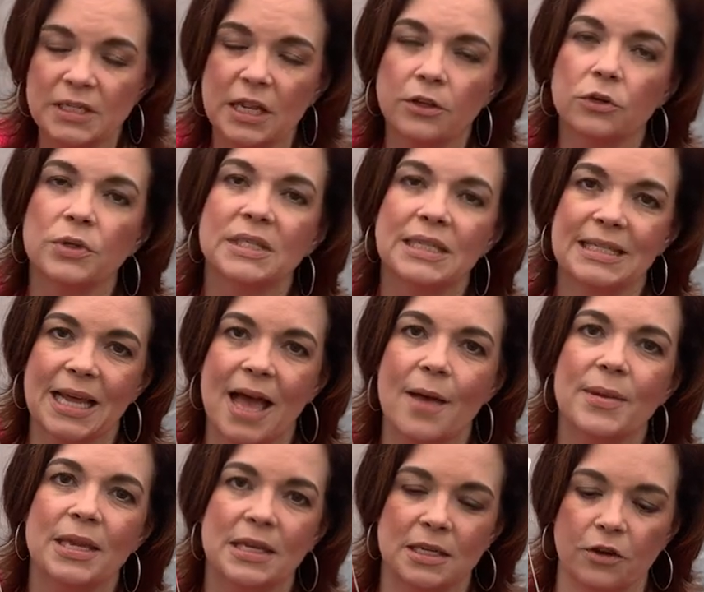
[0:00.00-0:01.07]
Now, there is a
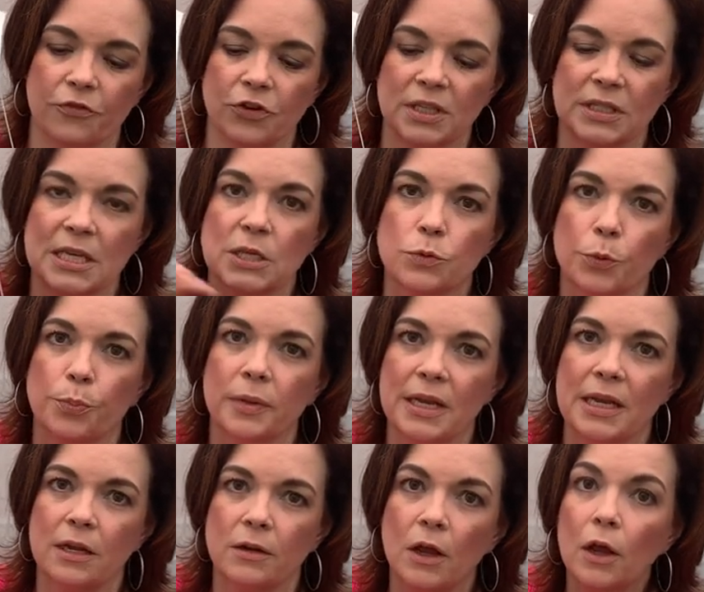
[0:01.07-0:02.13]
timing difference. These were
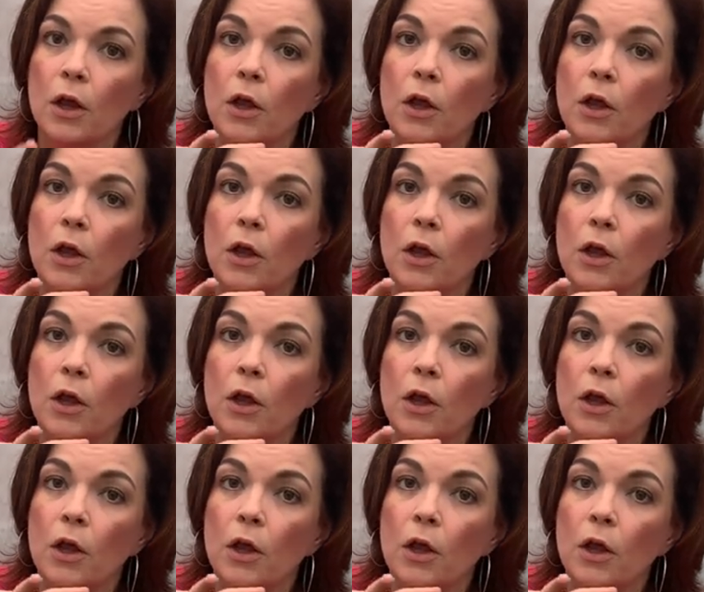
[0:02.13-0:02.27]
planted